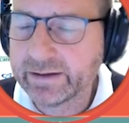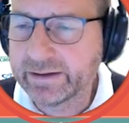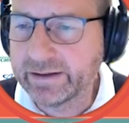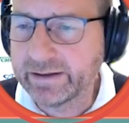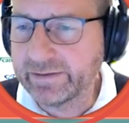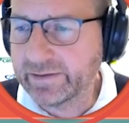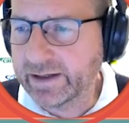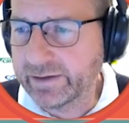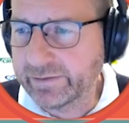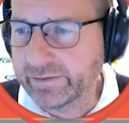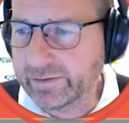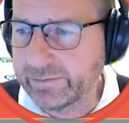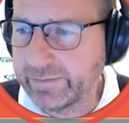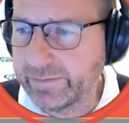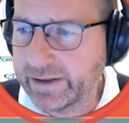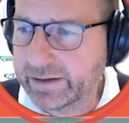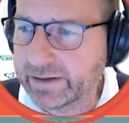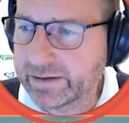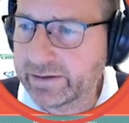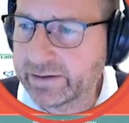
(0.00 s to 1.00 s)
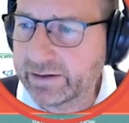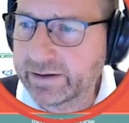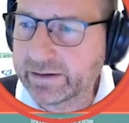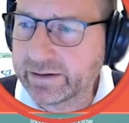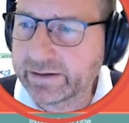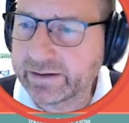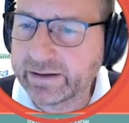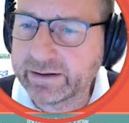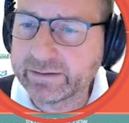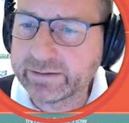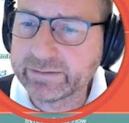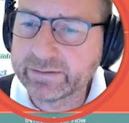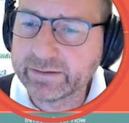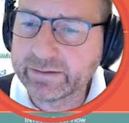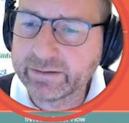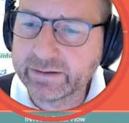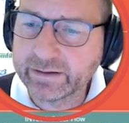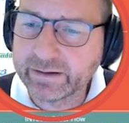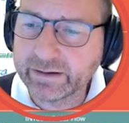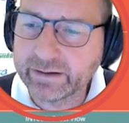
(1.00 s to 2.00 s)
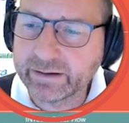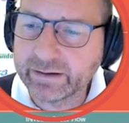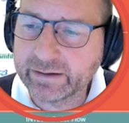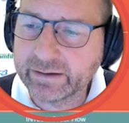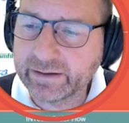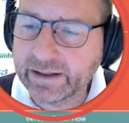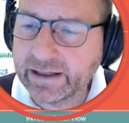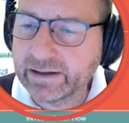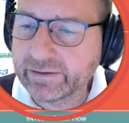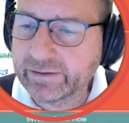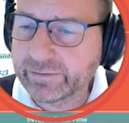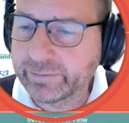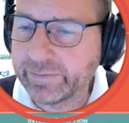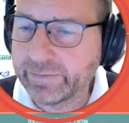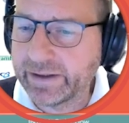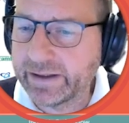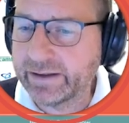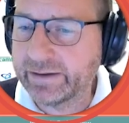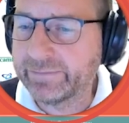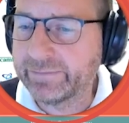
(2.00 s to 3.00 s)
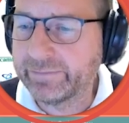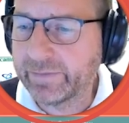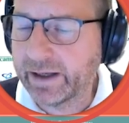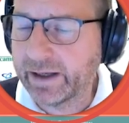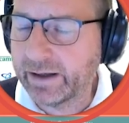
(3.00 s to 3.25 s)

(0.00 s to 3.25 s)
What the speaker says: This custom metadata tells me